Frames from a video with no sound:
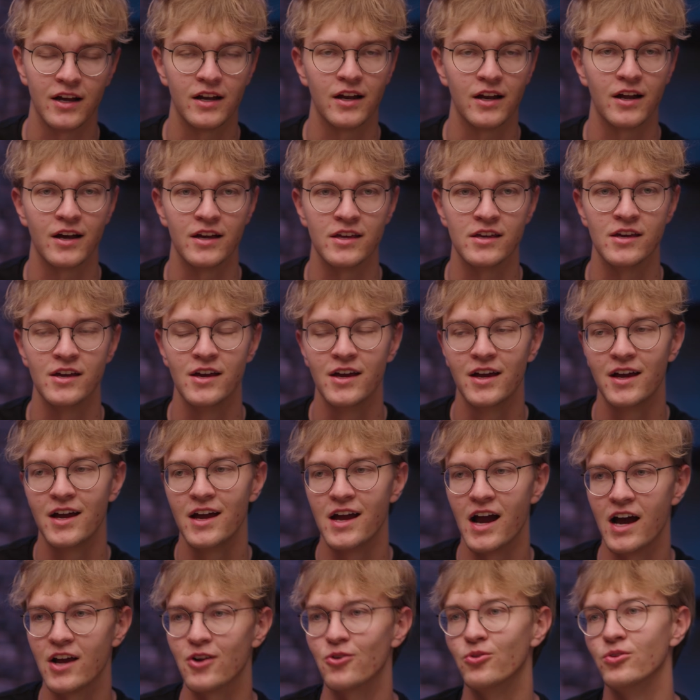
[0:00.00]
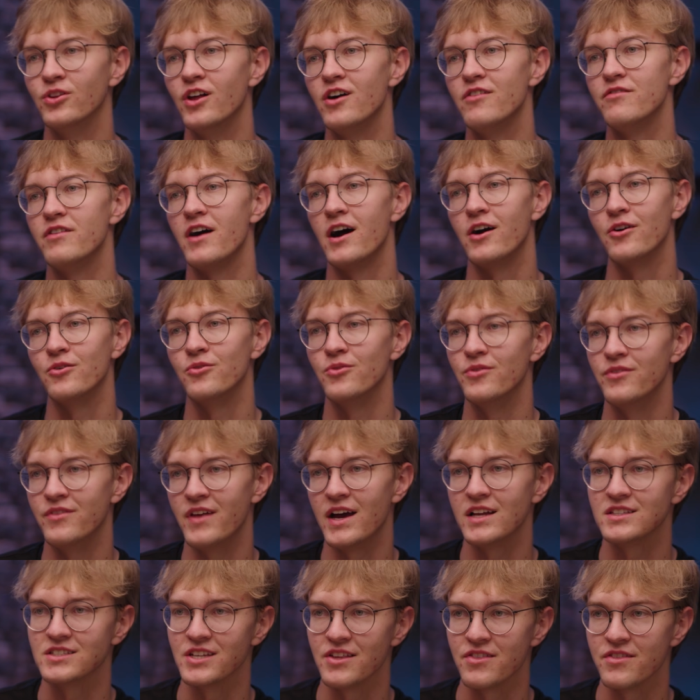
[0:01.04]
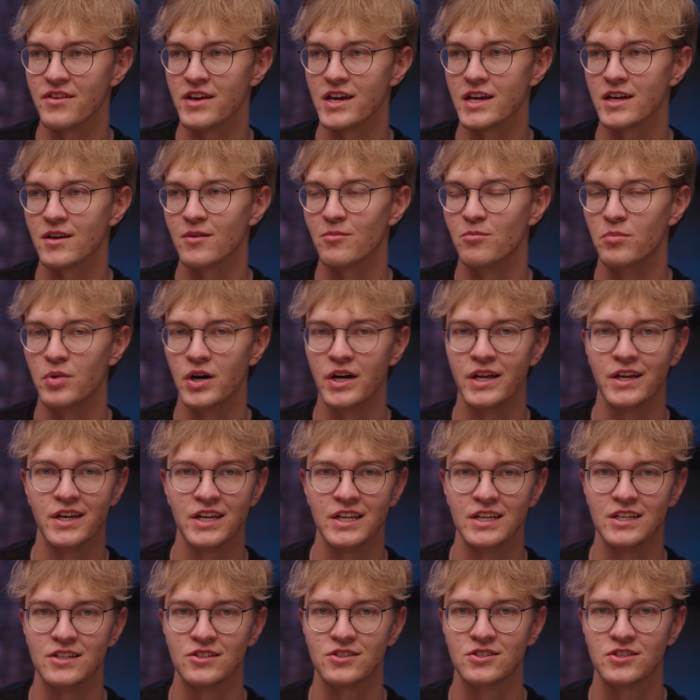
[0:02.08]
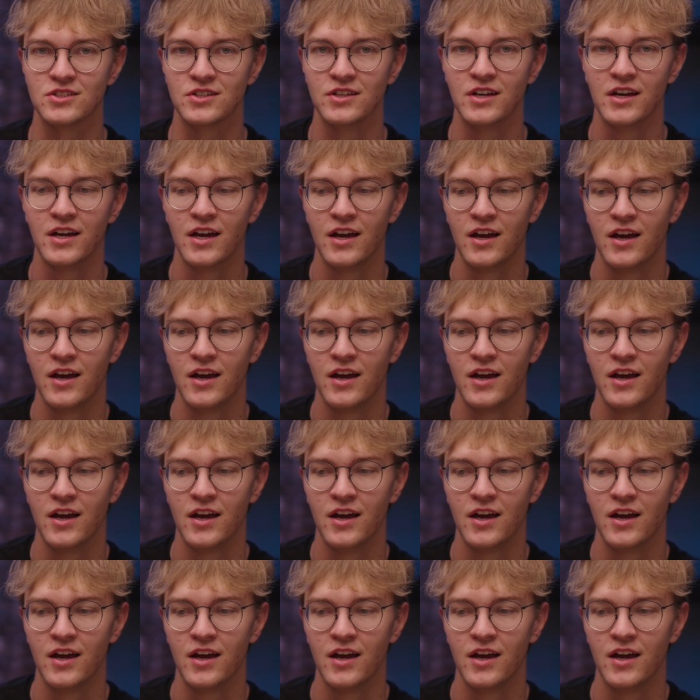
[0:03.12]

And I don't love how that's a thing, but it is